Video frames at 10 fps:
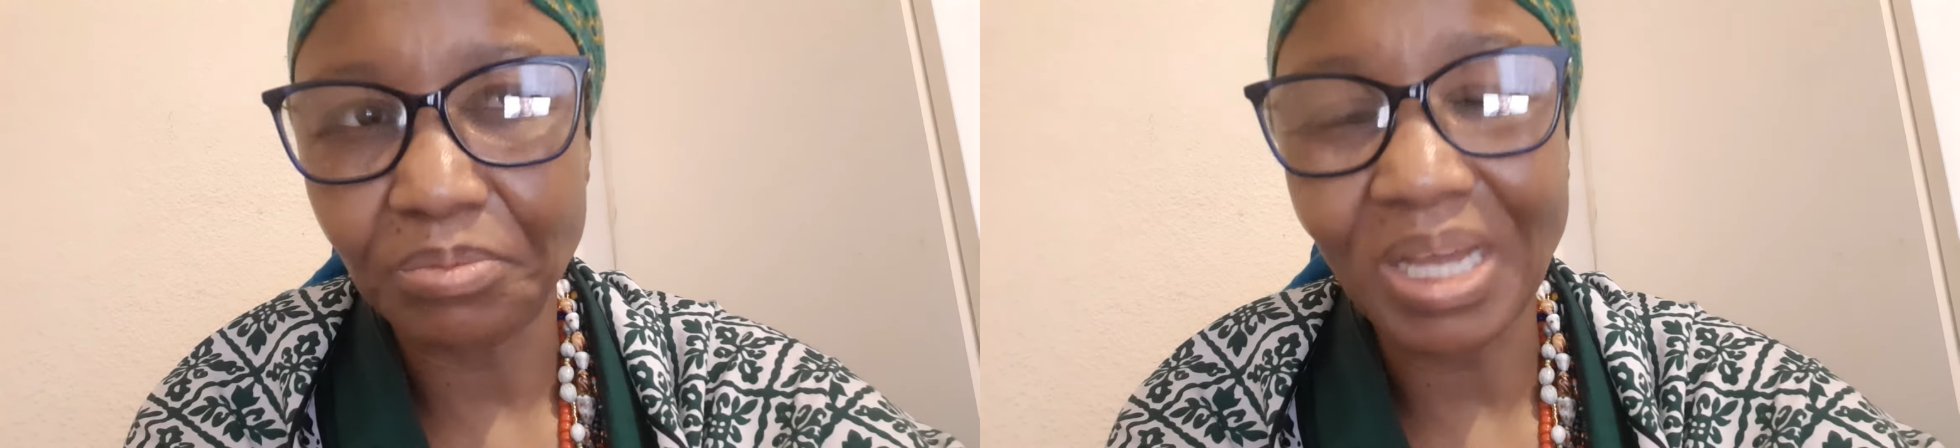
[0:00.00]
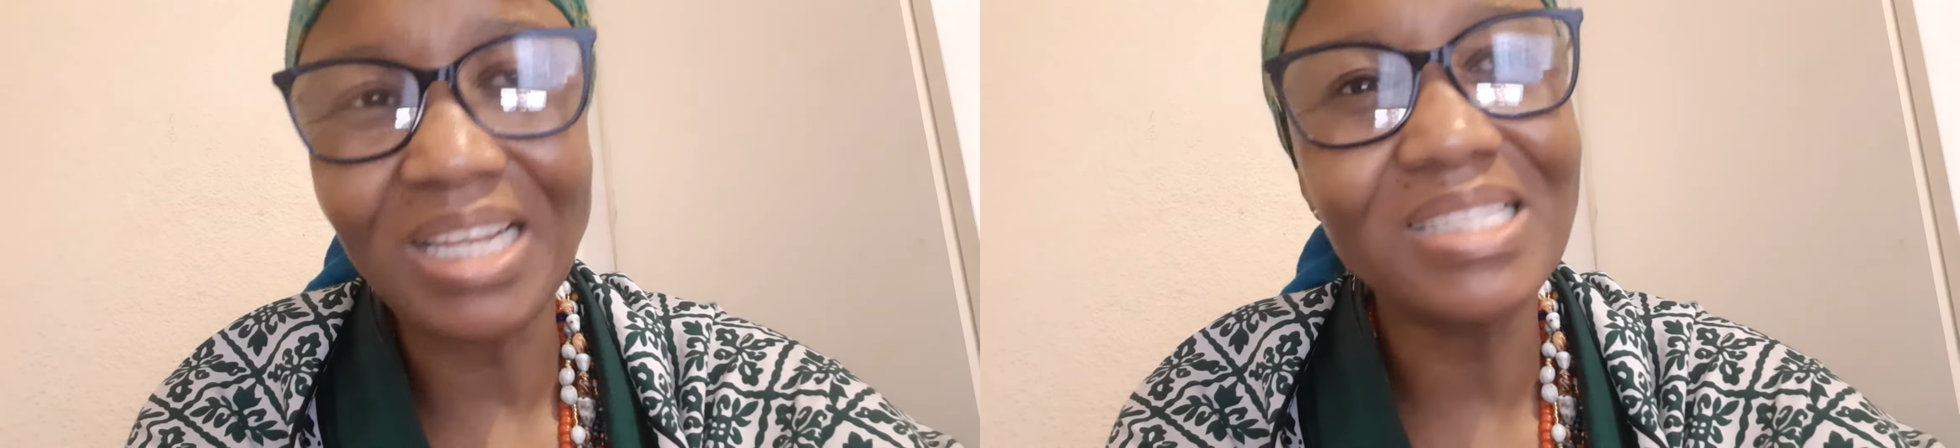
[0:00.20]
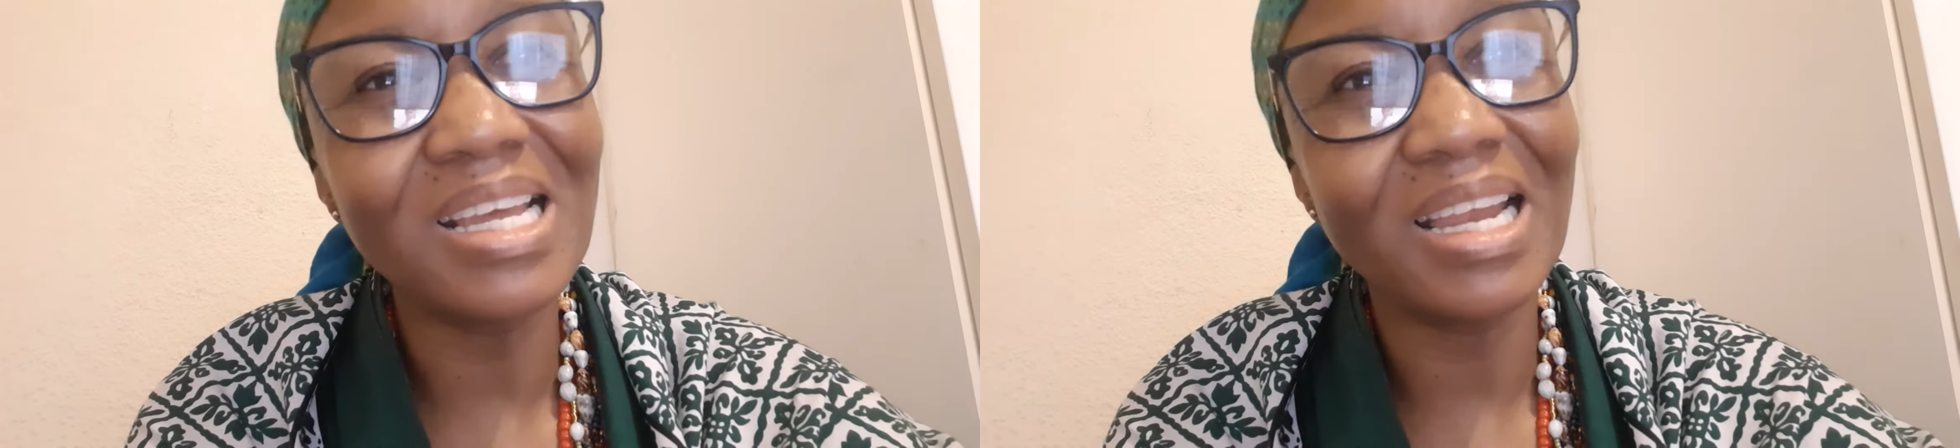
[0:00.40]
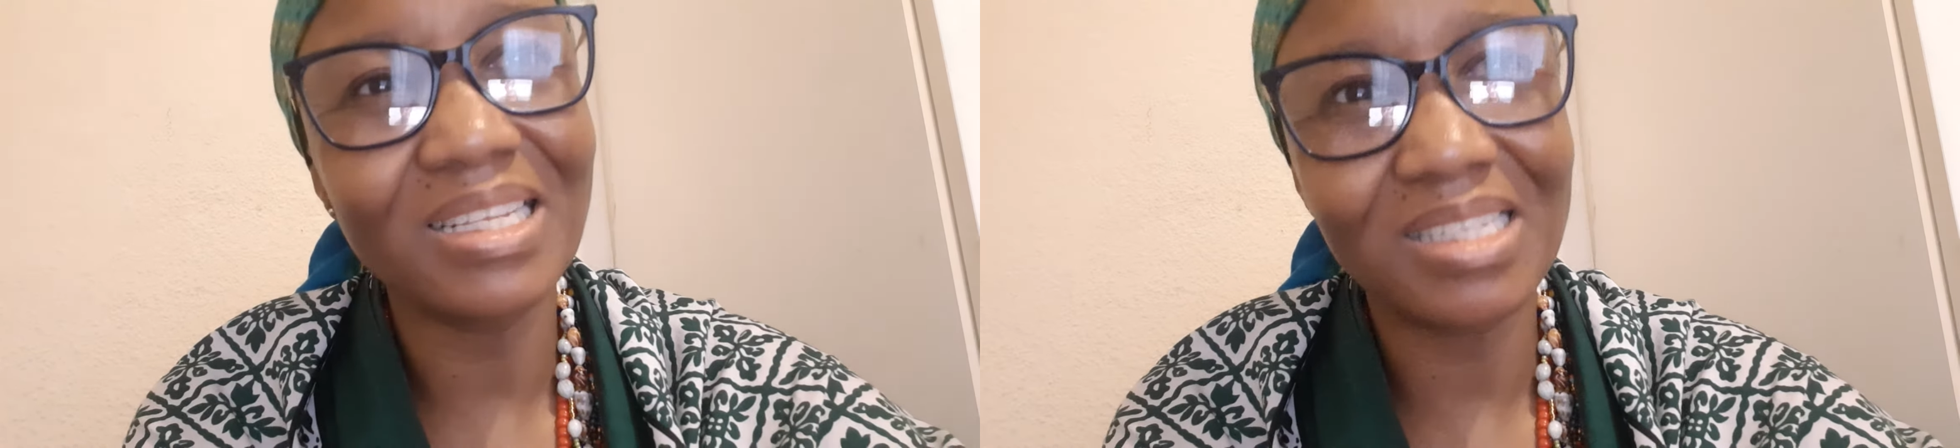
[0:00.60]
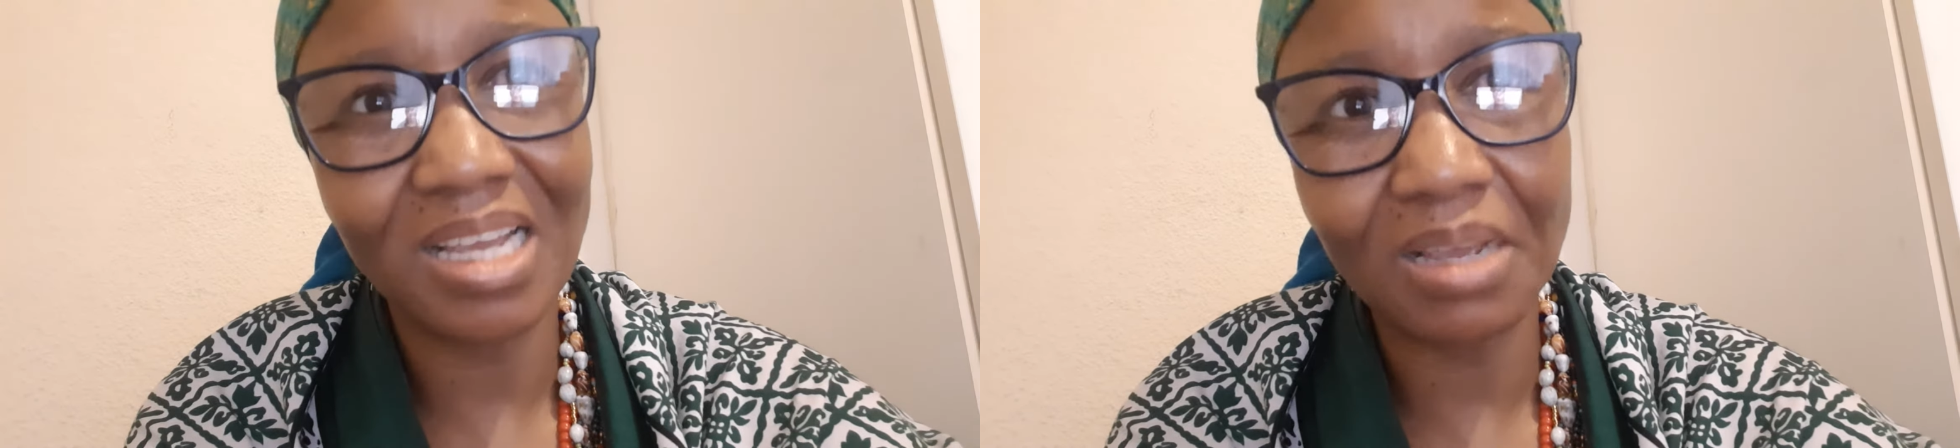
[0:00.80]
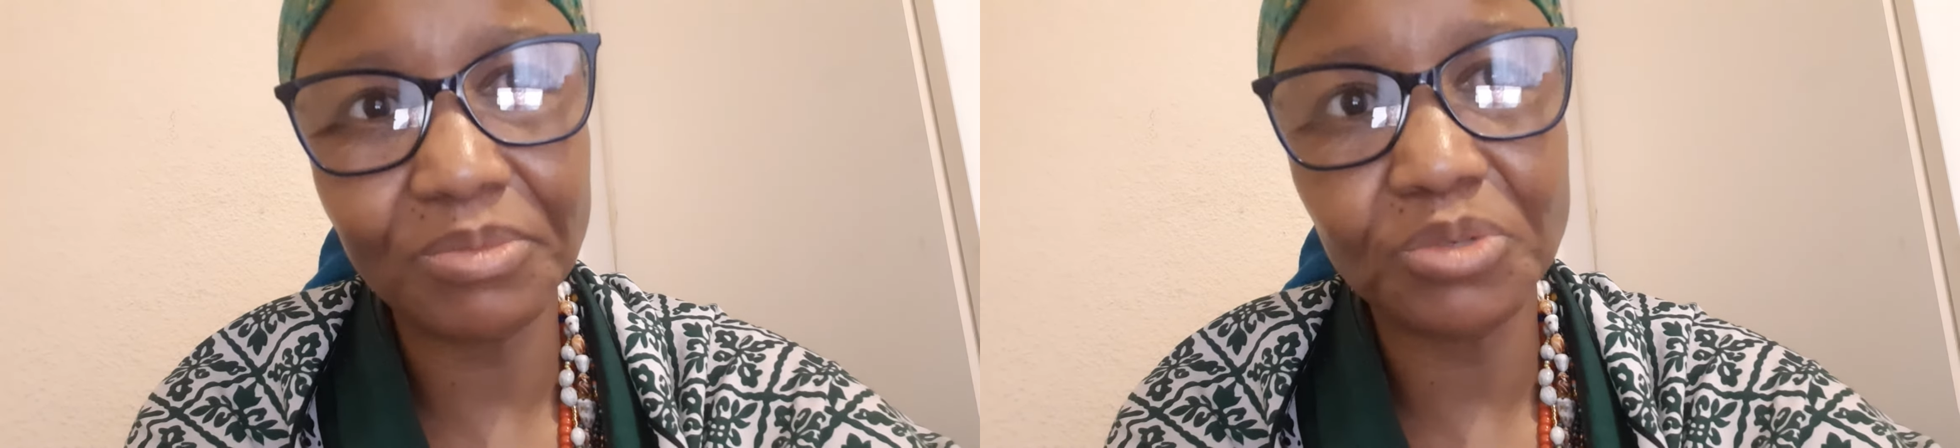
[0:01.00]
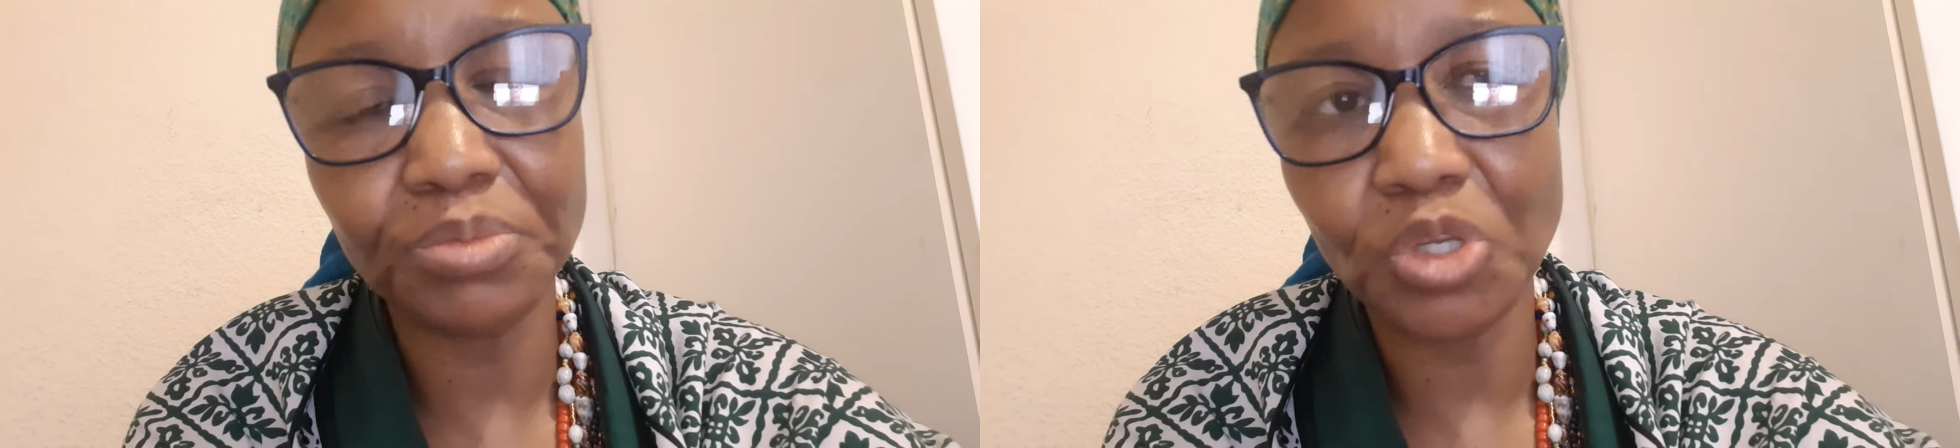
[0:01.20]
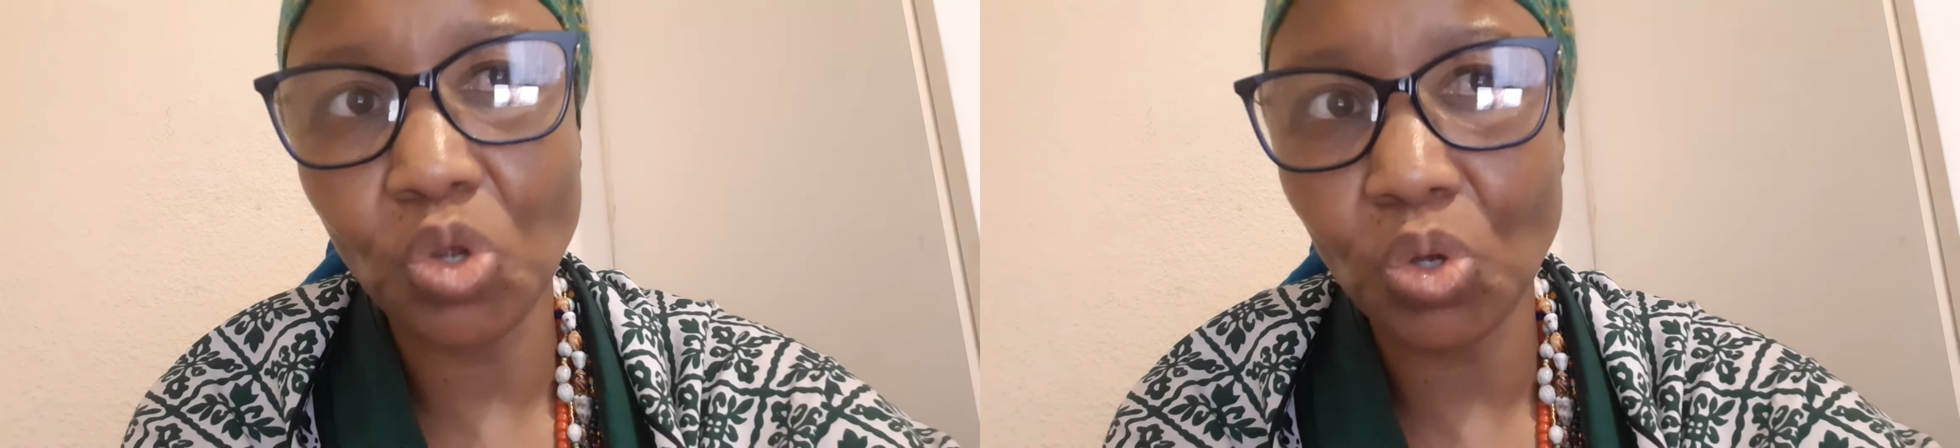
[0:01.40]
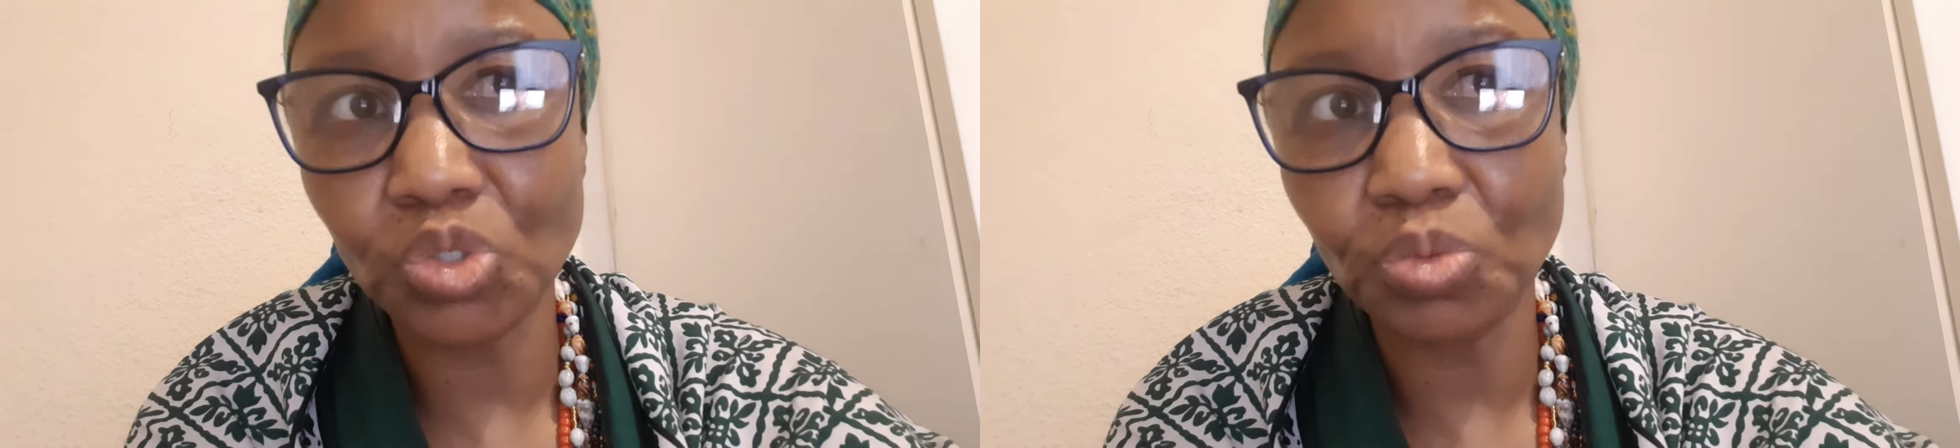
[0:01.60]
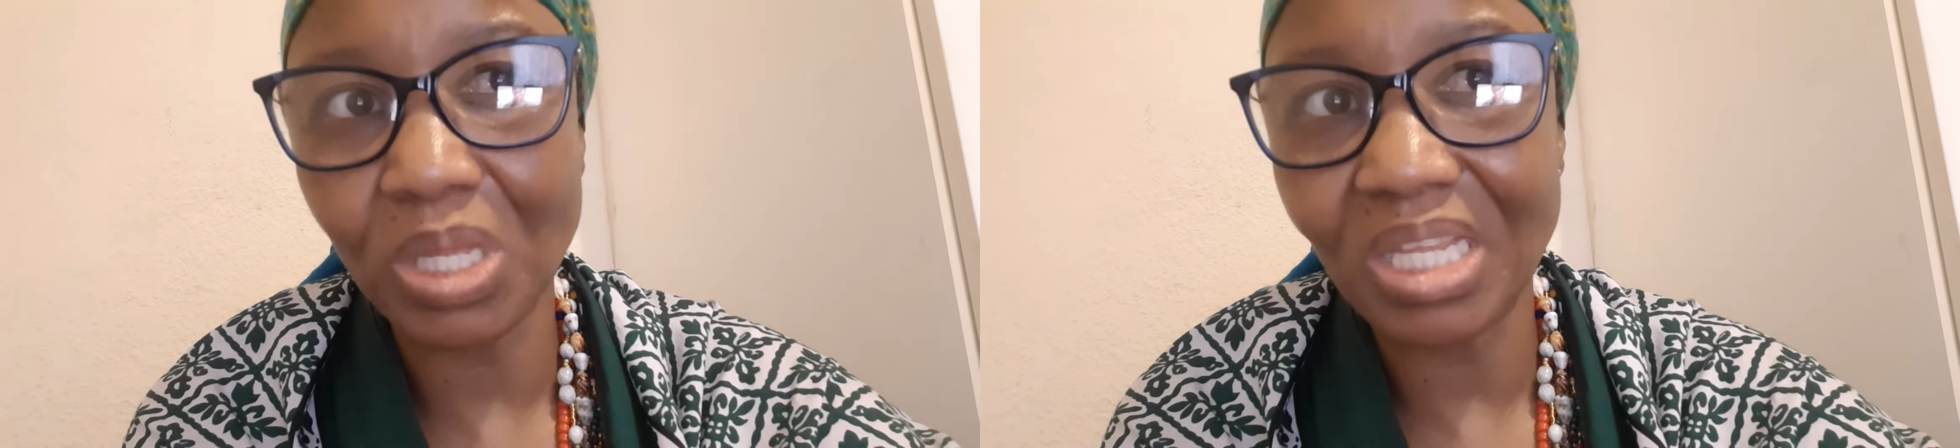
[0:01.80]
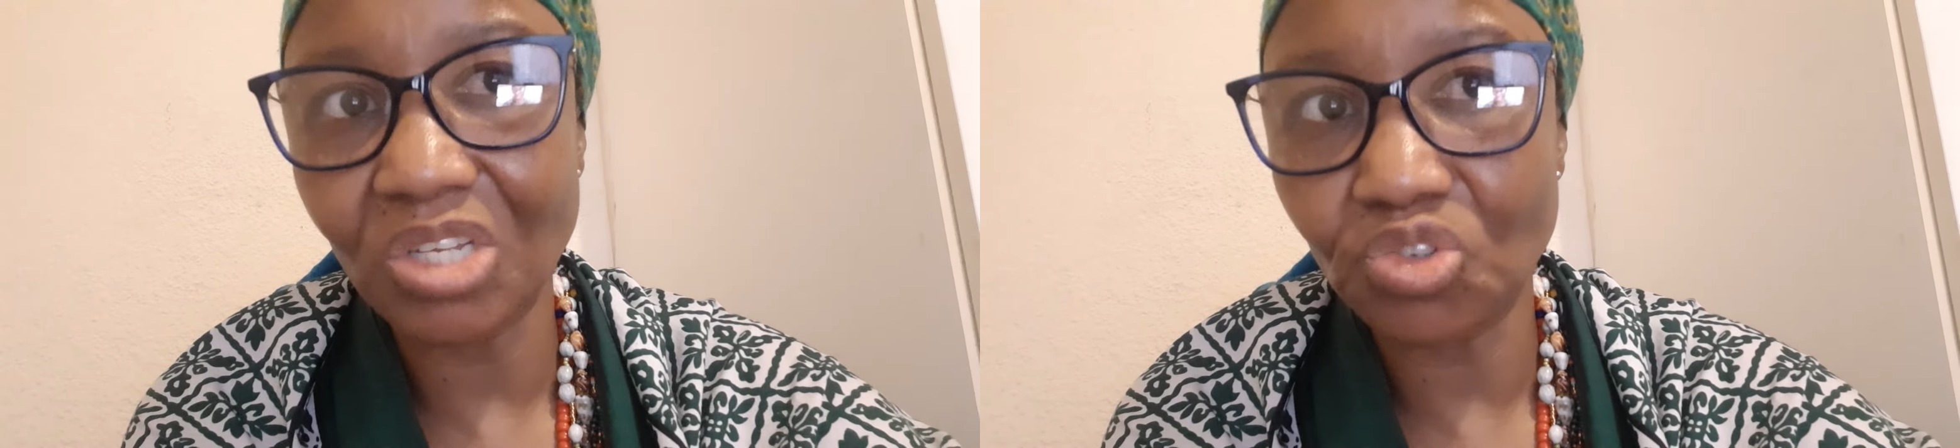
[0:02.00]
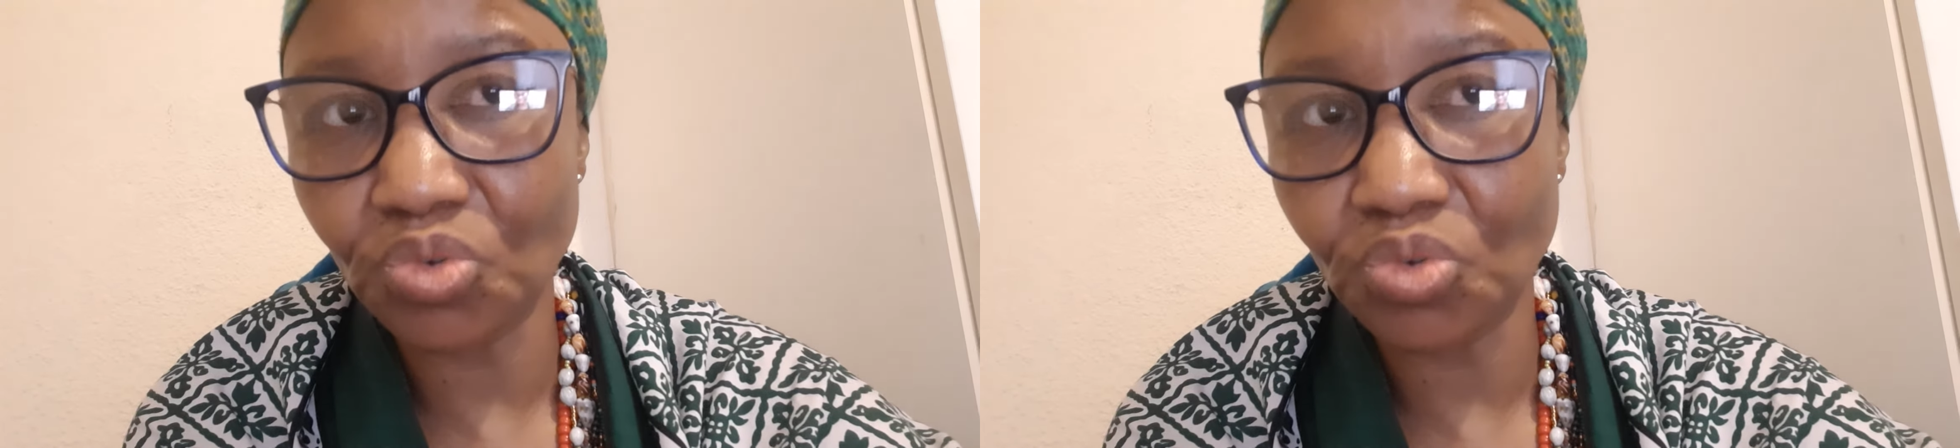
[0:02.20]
But it's an attempt, because what they